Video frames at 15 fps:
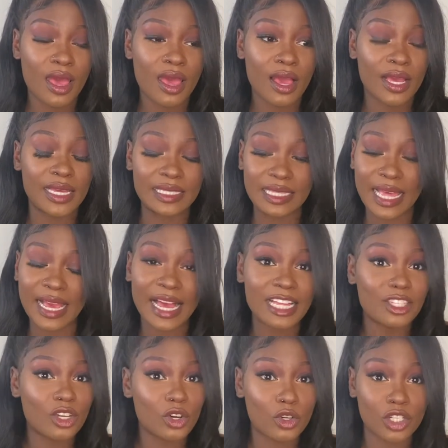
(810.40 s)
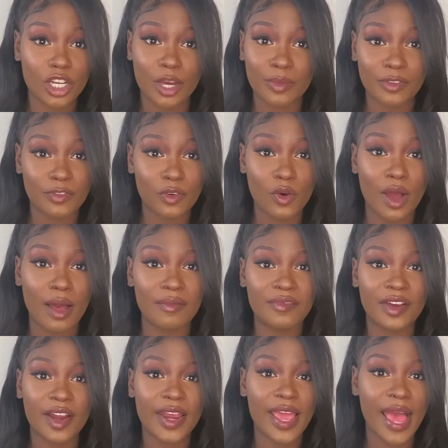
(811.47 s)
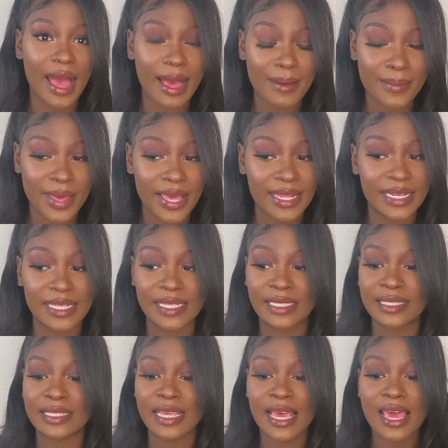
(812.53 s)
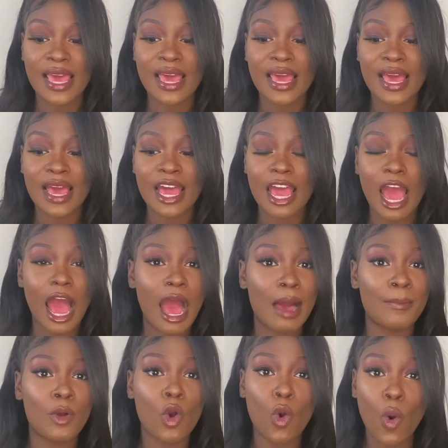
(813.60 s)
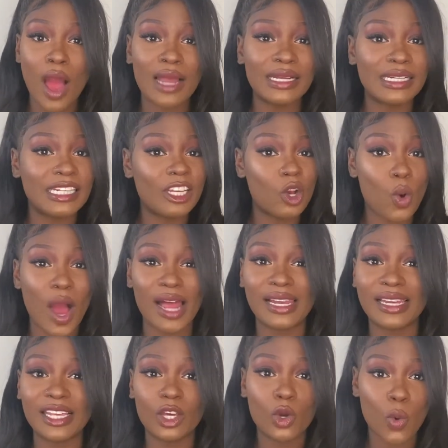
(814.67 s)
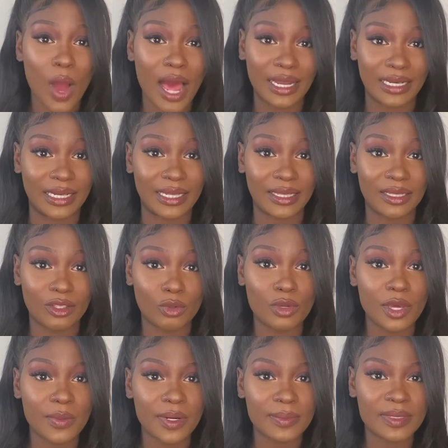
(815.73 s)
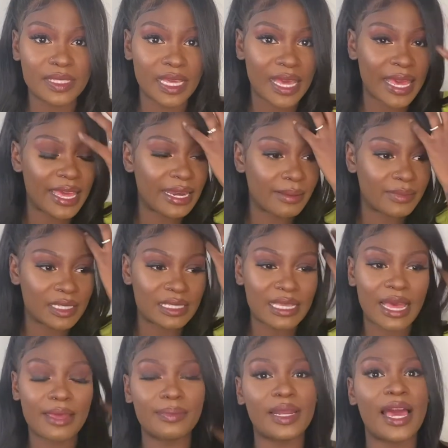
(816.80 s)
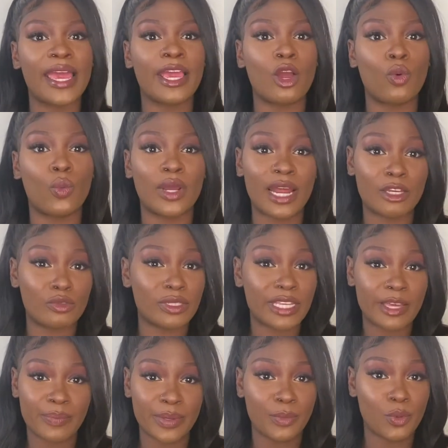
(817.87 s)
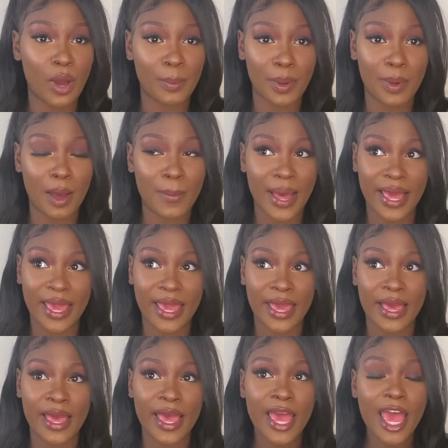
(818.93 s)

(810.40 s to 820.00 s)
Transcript: Because like I told y'all before, I'm very high maintenance. I'm quality, quality, quality. You get what I'm saying? And I'm the type, like, when I used to hit people up about my hair,